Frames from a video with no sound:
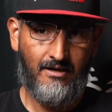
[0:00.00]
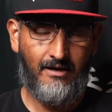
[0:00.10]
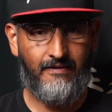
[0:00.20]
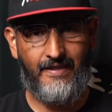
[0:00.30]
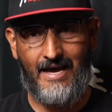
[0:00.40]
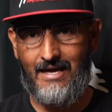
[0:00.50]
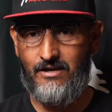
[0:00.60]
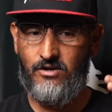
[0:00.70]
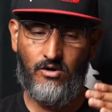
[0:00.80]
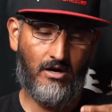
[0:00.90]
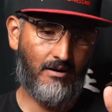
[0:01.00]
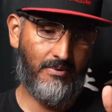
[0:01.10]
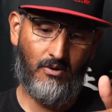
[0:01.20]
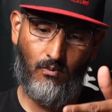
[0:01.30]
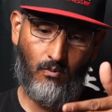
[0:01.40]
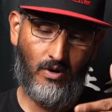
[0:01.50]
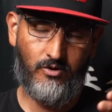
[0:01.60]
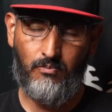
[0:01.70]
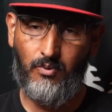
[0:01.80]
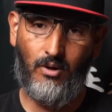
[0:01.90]
And that you're gonna be, when
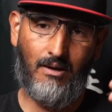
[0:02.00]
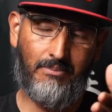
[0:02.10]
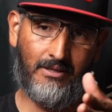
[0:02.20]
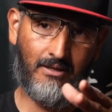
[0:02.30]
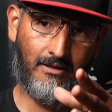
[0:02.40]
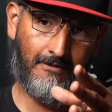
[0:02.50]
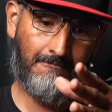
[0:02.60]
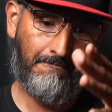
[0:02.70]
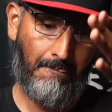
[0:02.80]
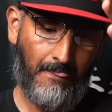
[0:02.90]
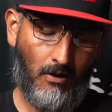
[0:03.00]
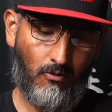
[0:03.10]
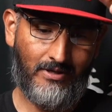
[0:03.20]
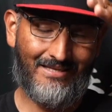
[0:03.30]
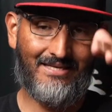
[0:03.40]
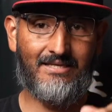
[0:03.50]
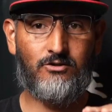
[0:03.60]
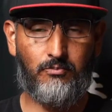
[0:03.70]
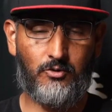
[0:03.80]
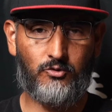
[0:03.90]
you pull up on the where the tent is
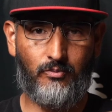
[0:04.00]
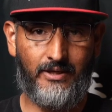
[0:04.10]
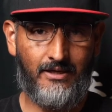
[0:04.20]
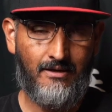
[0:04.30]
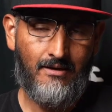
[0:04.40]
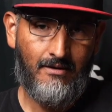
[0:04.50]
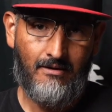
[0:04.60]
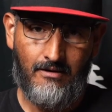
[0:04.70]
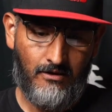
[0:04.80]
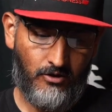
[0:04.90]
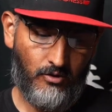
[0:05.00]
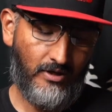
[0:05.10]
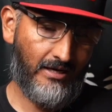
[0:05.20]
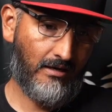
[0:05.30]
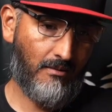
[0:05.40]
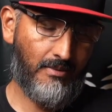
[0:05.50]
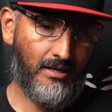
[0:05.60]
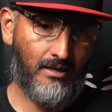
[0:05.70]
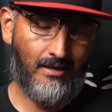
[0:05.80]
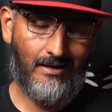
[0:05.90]
supposed to be, you need to come
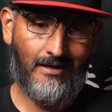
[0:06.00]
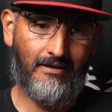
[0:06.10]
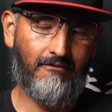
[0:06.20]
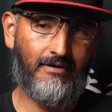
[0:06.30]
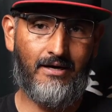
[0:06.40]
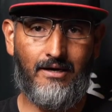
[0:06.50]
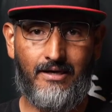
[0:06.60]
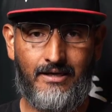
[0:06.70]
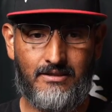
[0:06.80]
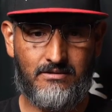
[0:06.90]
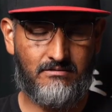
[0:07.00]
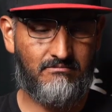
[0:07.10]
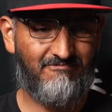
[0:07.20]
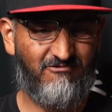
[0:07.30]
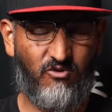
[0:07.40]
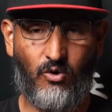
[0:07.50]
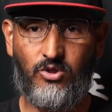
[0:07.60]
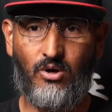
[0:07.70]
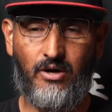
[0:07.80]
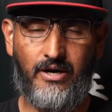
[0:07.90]
in at the very least
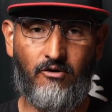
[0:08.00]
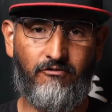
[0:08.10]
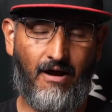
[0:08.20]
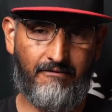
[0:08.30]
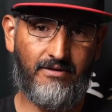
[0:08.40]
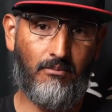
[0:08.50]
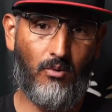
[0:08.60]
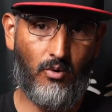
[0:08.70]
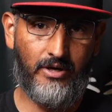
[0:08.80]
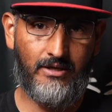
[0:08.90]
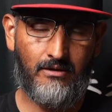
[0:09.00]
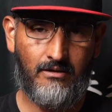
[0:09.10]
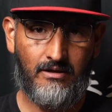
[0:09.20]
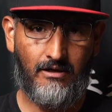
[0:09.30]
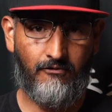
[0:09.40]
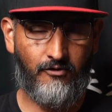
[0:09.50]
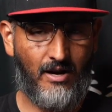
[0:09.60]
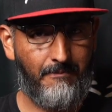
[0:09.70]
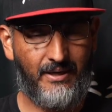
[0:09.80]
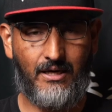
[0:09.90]
4:30 or 5 in the morning if you're
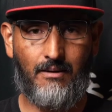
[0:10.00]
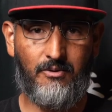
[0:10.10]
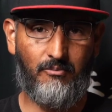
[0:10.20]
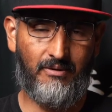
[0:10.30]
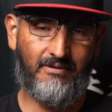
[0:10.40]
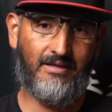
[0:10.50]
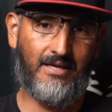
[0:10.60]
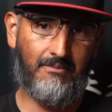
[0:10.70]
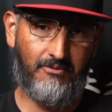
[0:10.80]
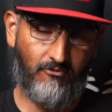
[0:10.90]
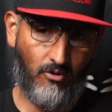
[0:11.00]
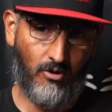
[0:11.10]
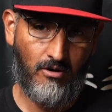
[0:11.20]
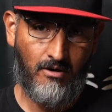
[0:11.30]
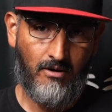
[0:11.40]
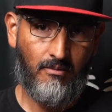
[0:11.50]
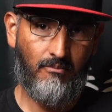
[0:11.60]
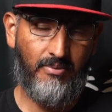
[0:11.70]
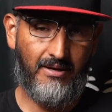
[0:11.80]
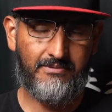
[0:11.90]
not picking up your bib the day before.
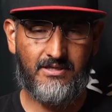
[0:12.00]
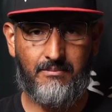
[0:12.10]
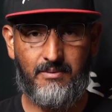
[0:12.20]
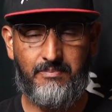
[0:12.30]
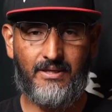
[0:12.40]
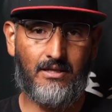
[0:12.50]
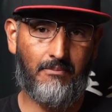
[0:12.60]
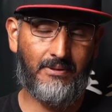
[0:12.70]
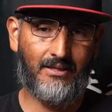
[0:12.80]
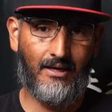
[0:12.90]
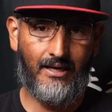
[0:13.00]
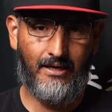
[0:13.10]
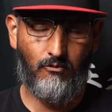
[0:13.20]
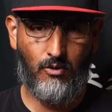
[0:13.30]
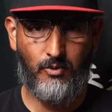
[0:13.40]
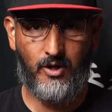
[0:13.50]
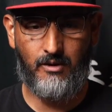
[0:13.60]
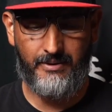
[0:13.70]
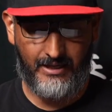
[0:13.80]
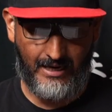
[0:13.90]
Bibs can be picked up at the lake where we're gonna
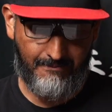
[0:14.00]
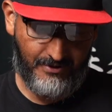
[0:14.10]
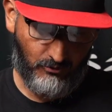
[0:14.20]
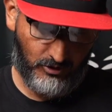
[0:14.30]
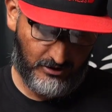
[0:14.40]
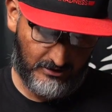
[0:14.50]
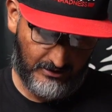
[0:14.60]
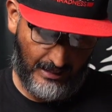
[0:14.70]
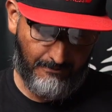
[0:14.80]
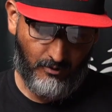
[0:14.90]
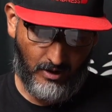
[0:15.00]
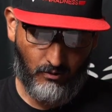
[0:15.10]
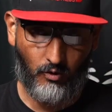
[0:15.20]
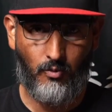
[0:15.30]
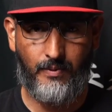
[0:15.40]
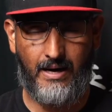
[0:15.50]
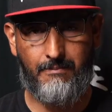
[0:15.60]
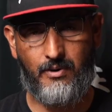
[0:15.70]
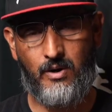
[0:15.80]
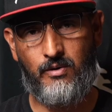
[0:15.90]
be camping, which is group
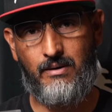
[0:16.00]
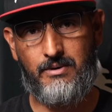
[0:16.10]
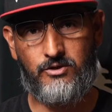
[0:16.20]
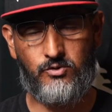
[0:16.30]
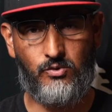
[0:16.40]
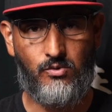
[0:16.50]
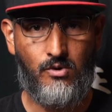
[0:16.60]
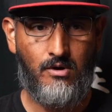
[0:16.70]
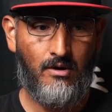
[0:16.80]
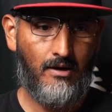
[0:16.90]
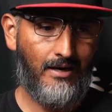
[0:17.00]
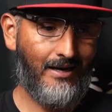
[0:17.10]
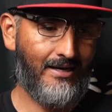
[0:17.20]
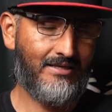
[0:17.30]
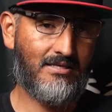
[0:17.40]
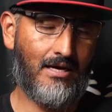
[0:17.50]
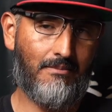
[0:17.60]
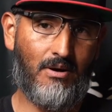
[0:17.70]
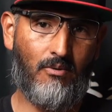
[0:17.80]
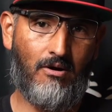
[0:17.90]
campground number 2,
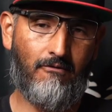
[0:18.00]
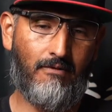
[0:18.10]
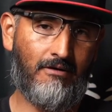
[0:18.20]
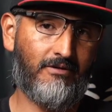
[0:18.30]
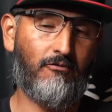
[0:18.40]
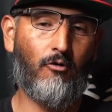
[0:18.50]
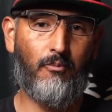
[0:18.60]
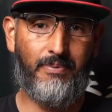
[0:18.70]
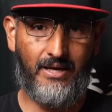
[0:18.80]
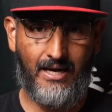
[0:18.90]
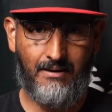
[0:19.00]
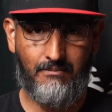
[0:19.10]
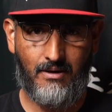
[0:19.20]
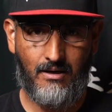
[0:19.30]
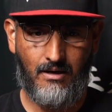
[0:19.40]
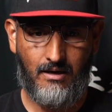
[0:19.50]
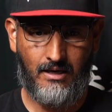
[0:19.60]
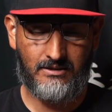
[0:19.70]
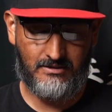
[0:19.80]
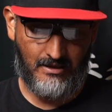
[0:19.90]
anytime around after 4 p.m.
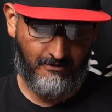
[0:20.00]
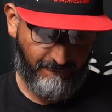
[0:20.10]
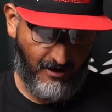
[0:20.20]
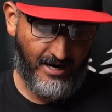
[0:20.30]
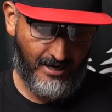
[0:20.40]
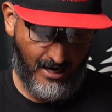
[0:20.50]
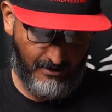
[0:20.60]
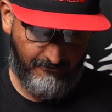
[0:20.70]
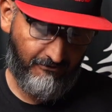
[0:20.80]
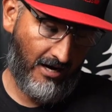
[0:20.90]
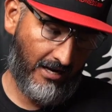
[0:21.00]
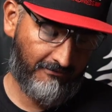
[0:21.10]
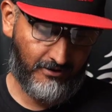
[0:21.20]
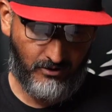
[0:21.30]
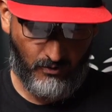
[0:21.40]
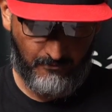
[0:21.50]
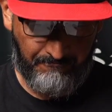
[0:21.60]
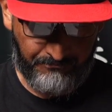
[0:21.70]
on Friday afternoon.